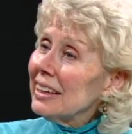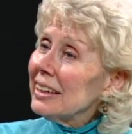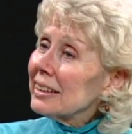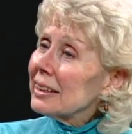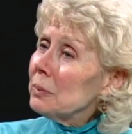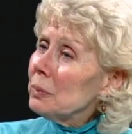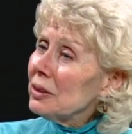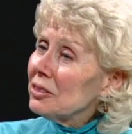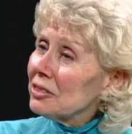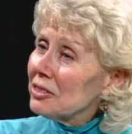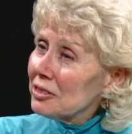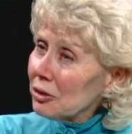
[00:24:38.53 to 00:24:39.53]
it can be
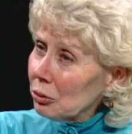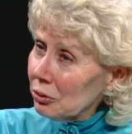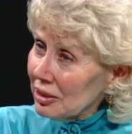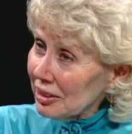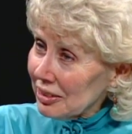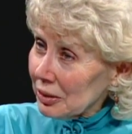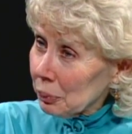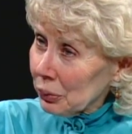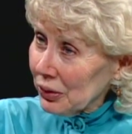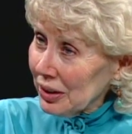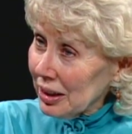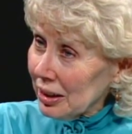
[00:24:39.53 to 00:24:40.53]
so
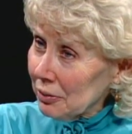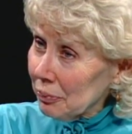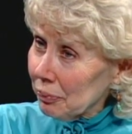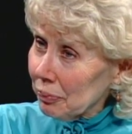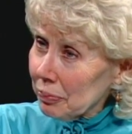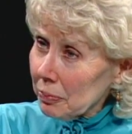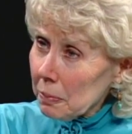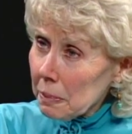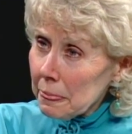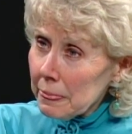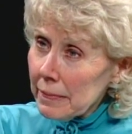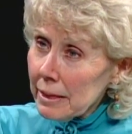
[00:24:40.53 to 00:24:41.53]
disappointing. It's so
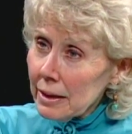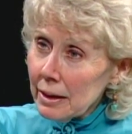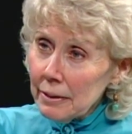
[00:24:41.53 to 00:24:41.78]
hard.